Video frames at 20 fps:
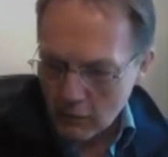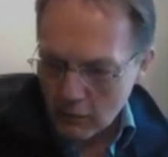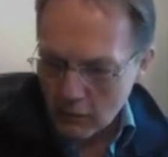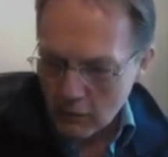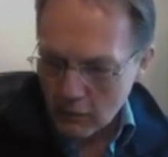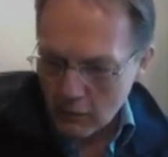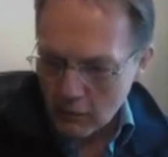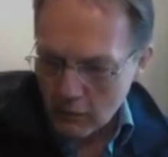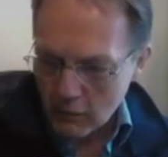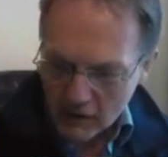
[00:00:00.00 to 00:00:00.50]

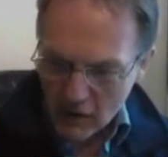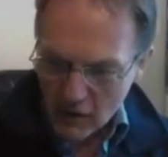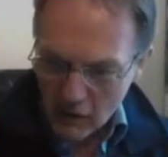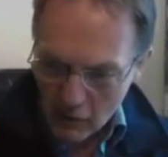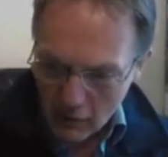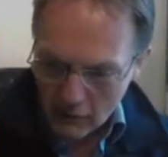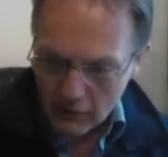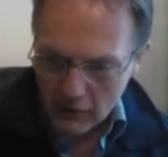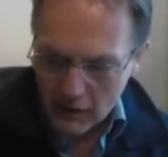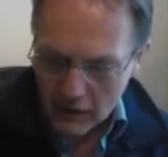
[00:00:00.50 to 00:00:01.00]
was
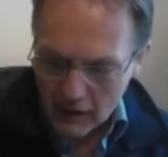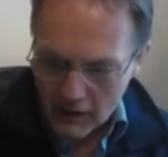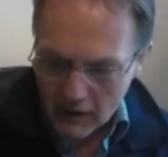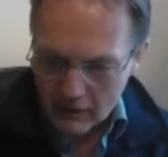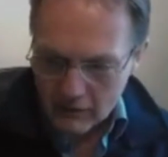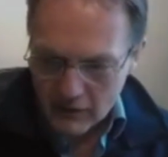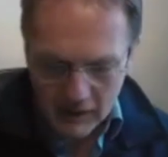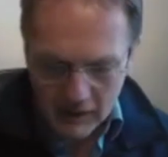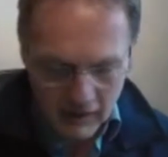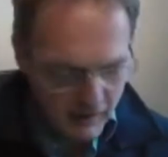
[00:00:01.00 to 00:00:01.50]

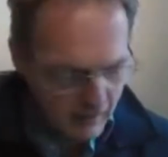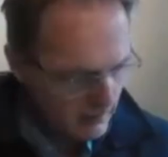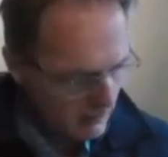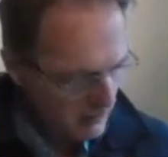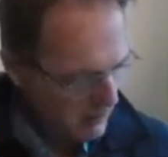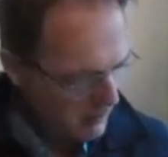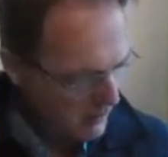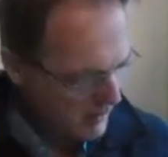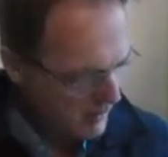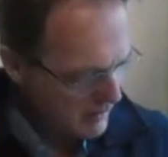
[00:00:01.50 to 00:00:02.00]
thinking of taking
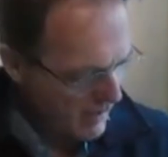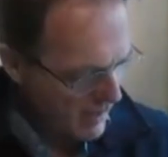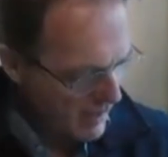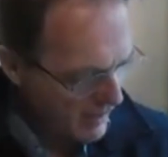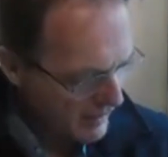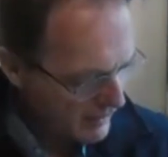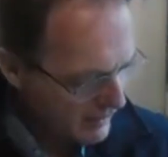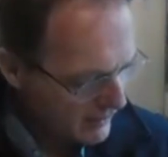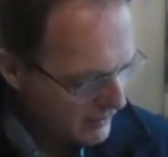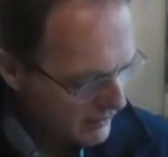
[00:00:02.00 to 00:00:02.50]
some of my
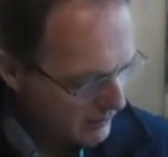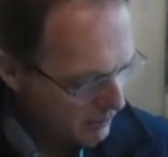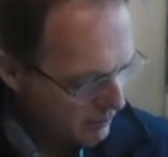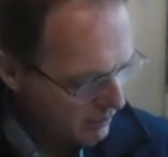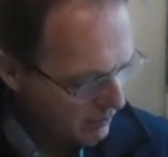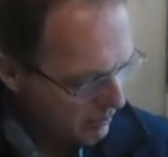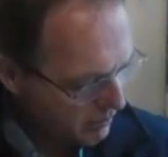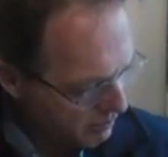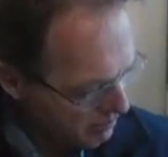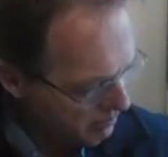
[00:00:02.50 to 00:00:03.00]
DAX
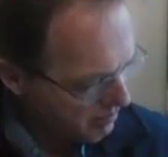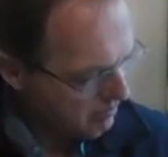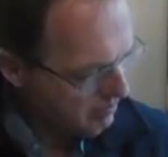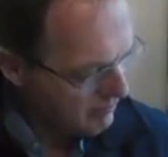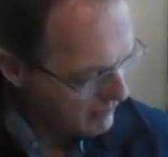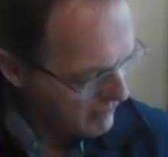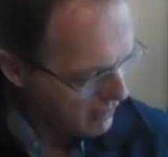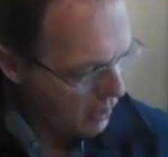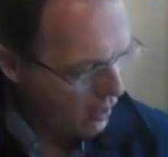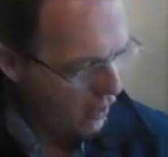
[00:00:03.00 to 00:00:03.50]

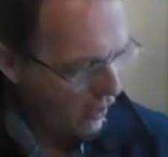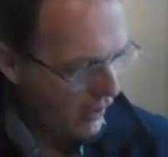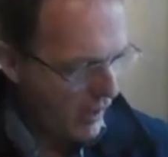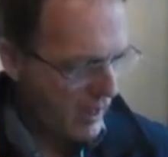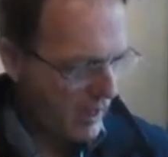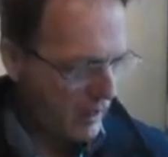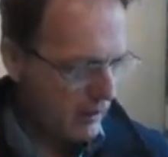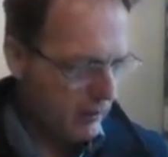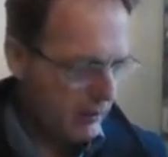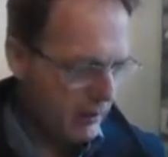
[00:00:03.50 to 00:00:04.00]
long
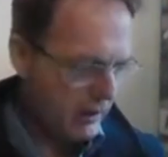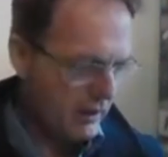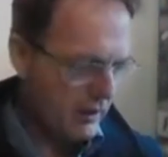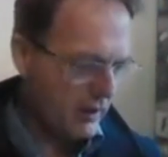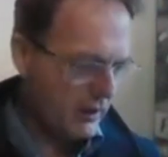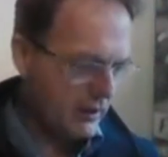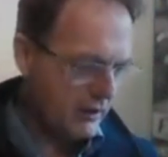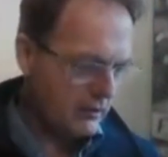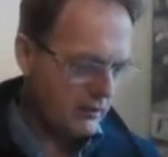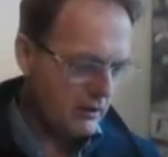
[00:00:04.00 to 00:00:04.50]
out,
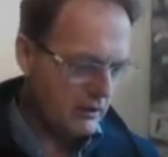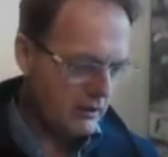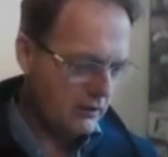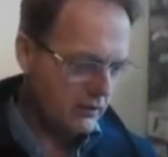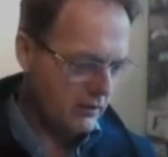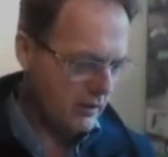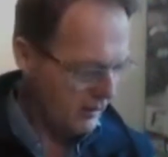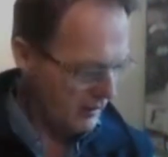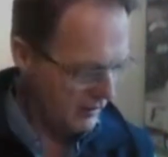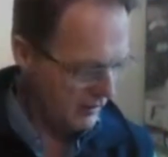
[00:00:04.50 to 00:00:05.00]
because I'm
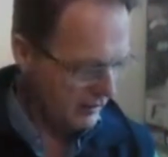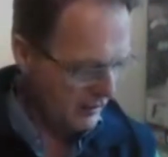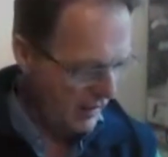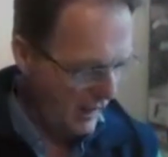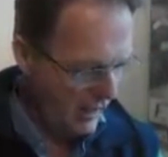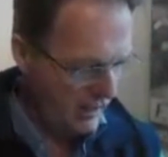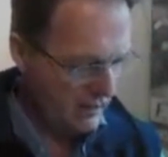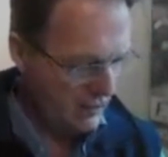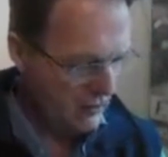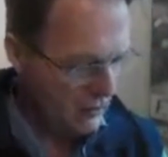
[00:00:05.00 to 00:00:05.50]
just in
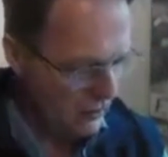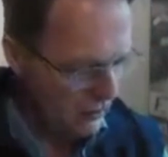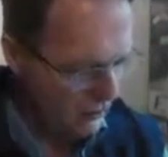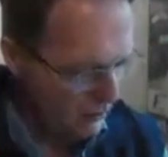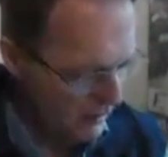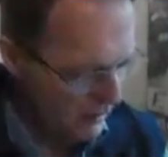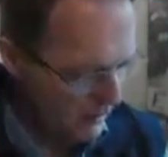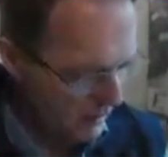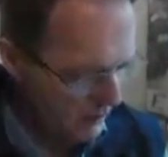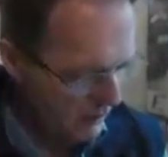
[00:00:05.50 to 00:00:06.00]
danger of
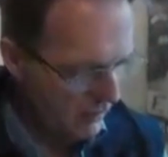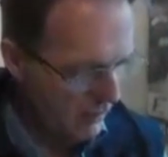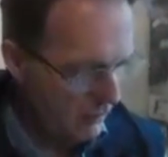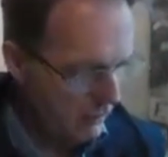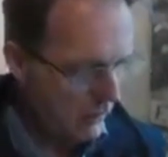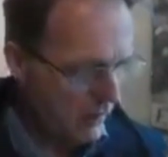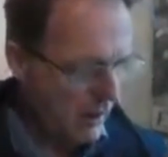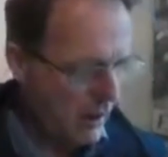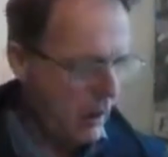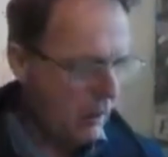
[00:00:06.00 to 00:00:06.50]
being a little
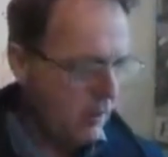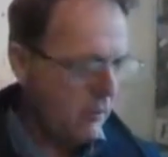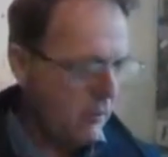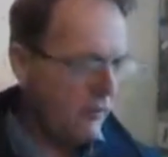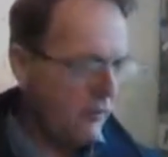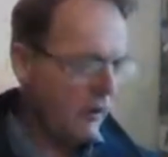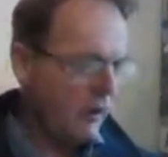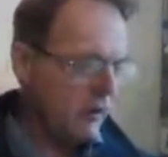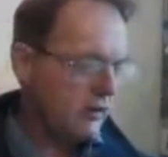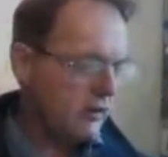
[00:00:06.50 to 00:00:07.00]
bit
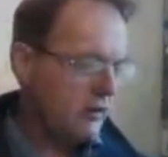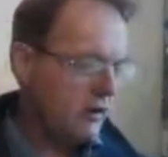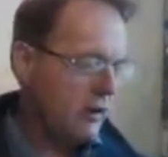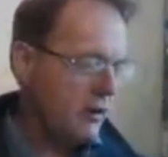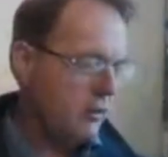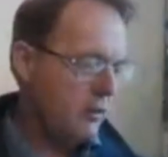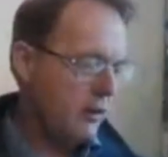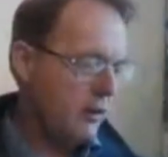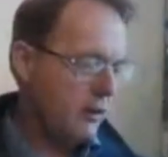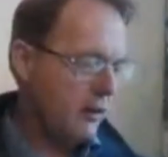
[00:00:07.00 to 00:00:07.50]
over
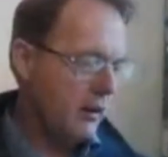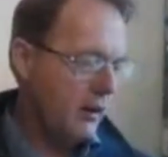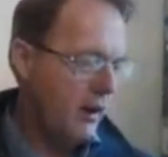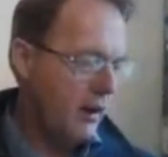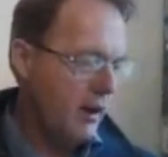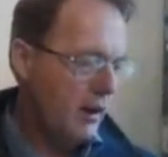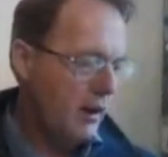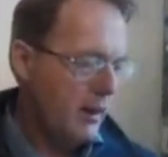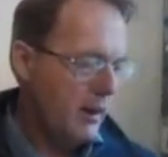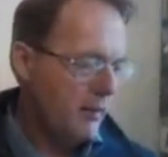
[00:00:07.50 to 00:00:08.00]
exuberant.
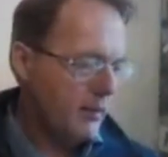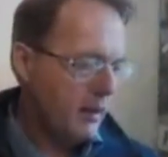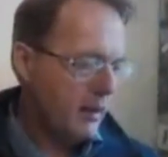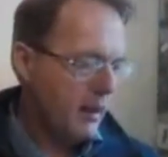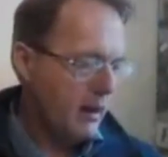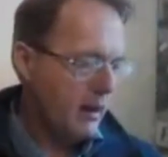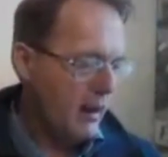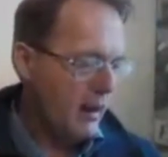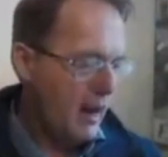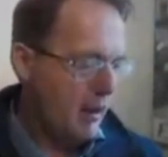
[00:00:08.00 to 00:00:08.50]

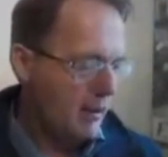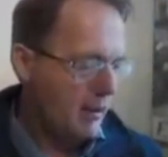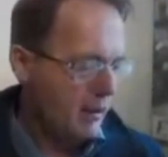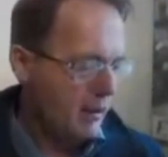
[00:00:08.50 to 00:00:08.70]
But you